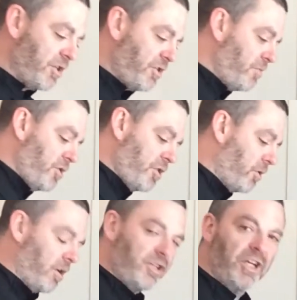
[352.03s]
just to be
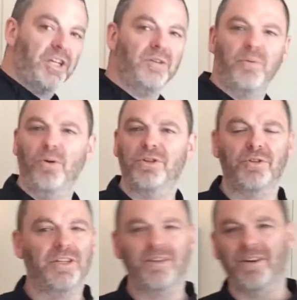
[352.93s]
sure. Chicken,
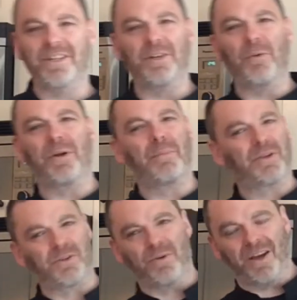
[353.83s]
poultry, turkey, you don't wanna
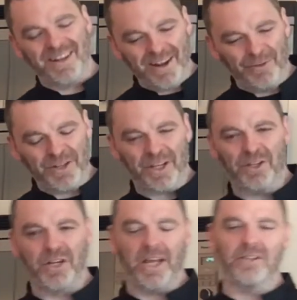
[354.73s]
mess around. Never take a
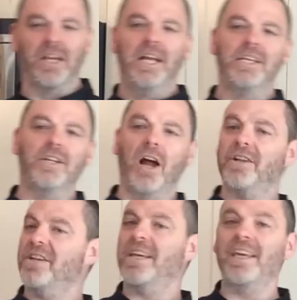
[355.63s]
chance. You're
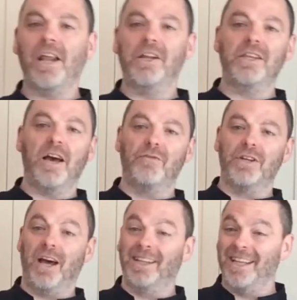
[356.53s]
not taking it out of the
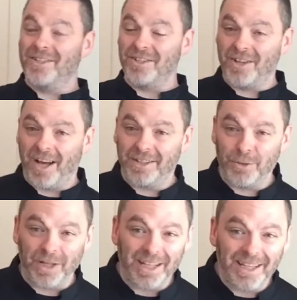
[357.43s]
oven unless it's gotten
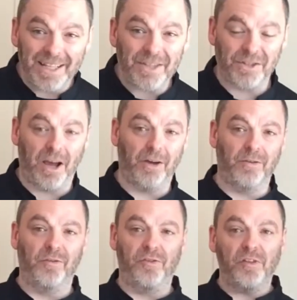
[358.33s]
to at least
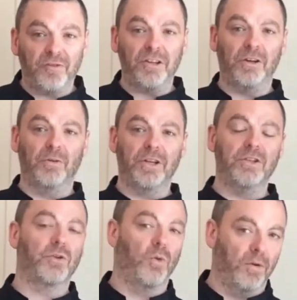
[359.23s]
150
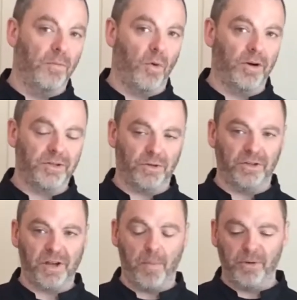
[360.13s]
degrees or more
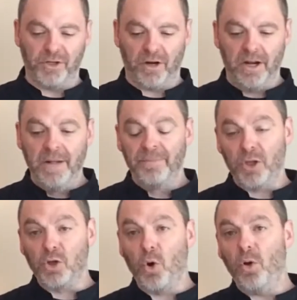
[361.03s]
internal temperature.
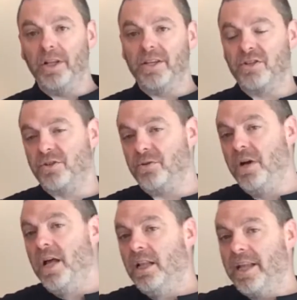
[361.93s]
The goal is to
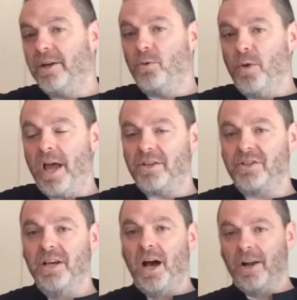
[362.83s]
let it
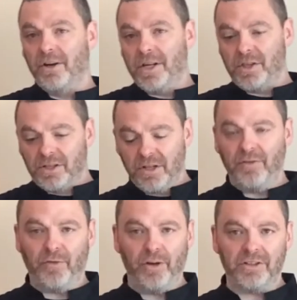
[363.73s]
rest underneath a
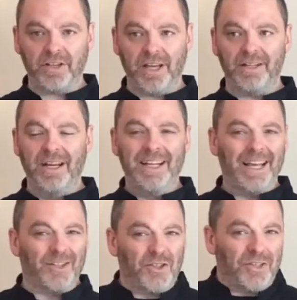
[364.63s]
tinfoil tent
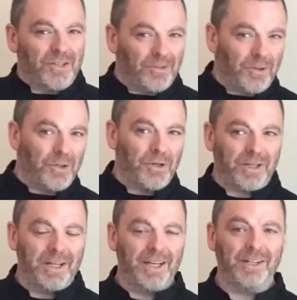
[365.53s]
and still cook
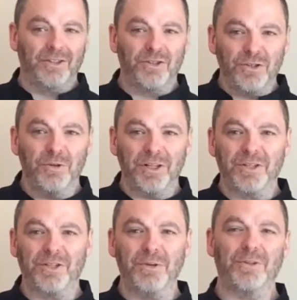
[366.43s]
and stew its
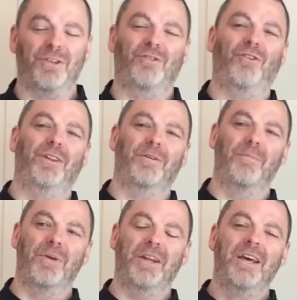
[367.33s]
juices for a little
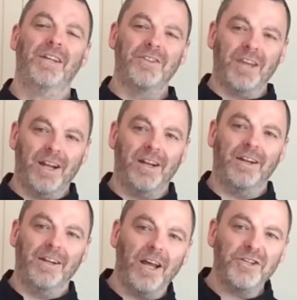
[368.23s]
bit to get it,
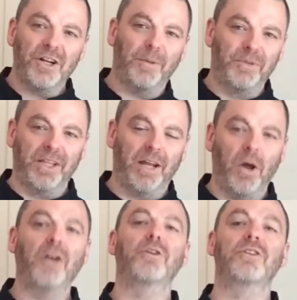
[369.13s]
nudge it up to that
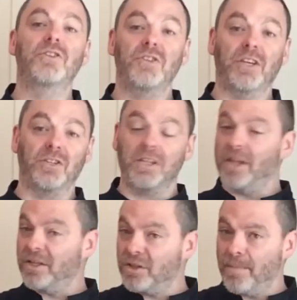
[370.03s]
160.
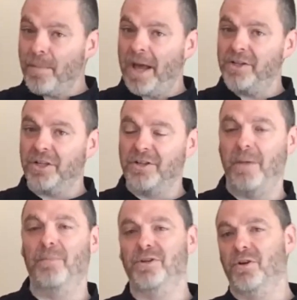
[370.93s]
That's the magic
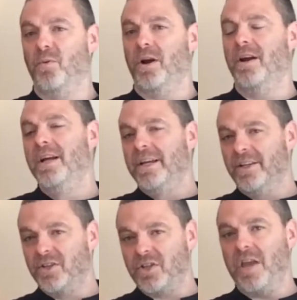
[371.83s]
temperature where
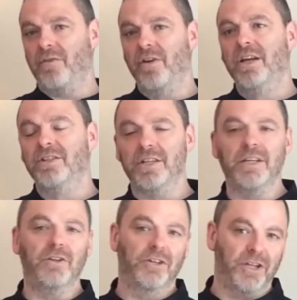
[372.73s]
it's safe to
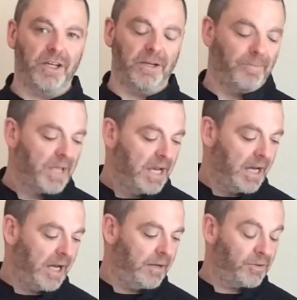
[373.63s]
eat your chicken.
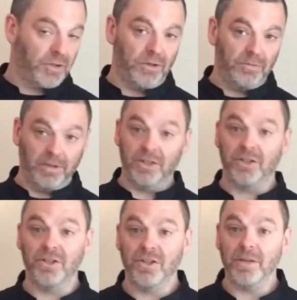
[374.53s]
Uh, so let's
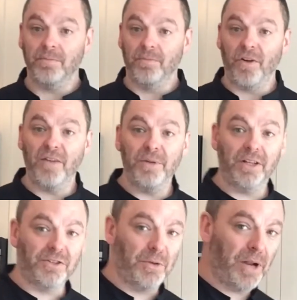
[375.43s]
just eat in five
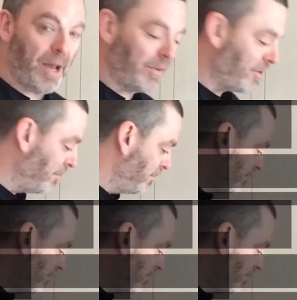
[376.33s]
minutes, see what happens.